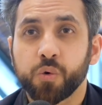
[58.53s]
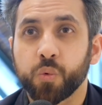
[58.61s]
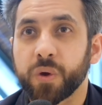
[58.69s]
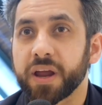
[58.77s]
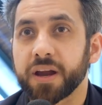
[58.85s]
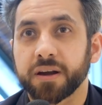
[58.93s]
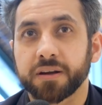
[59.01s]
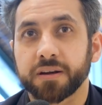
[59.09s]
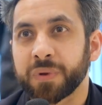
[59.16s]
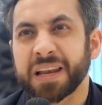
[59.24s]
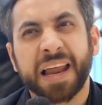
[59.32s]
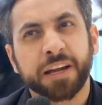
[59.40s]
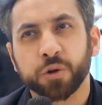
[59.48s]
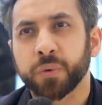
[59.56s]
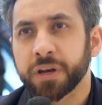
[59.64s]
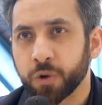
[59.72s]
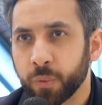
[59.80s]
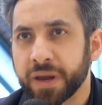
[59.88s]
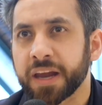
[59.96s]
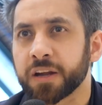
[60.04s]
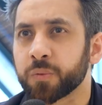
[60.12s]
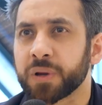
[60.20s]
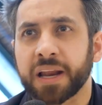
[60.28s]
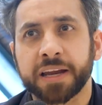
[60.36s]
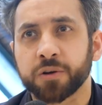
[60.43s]
where we like to innovate,
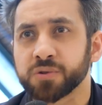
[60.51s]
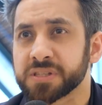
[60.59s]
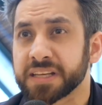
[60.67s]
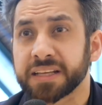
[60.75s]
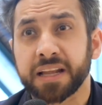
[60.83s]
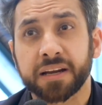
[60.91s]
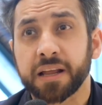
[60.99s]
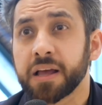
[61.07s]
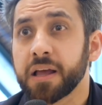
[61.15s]
we like to see that